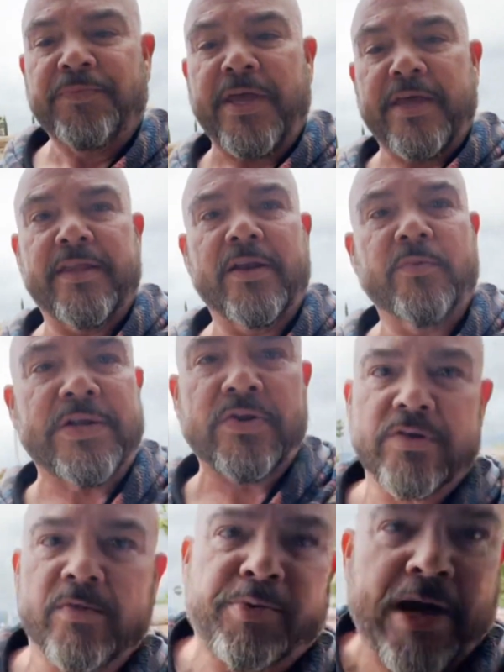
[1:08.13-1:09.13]
and then we
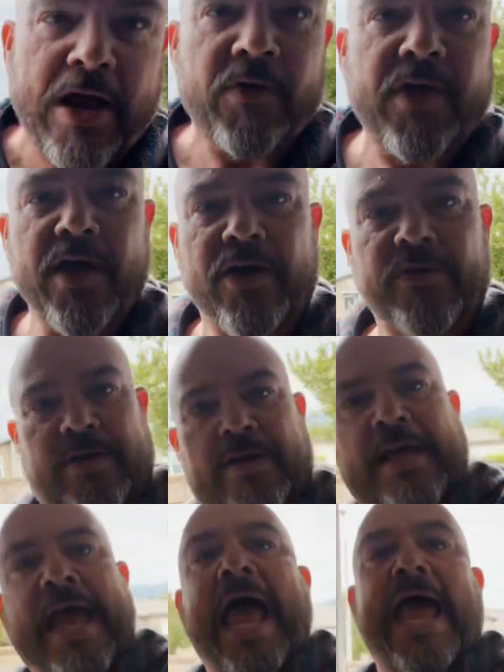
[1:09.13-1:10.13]
do the brown coat
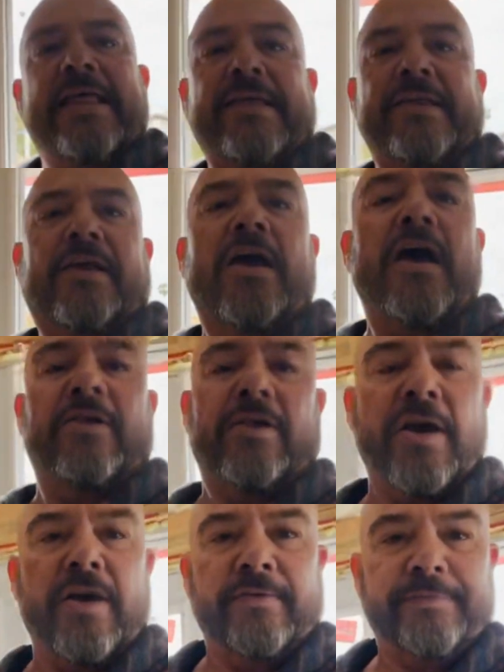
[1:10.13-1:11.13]
and then the color
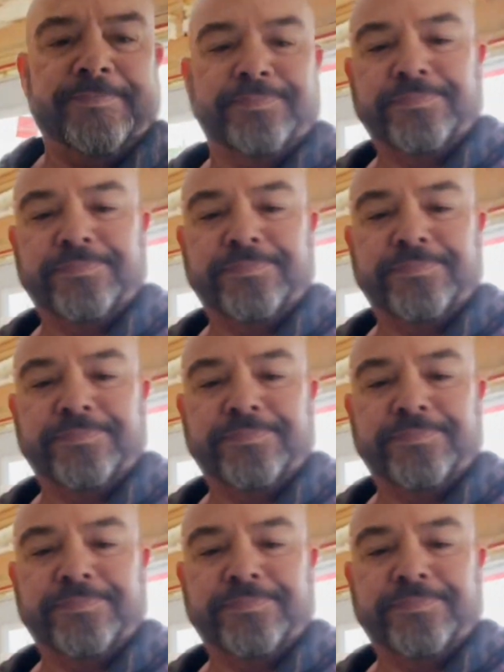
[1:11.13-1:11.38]
coat.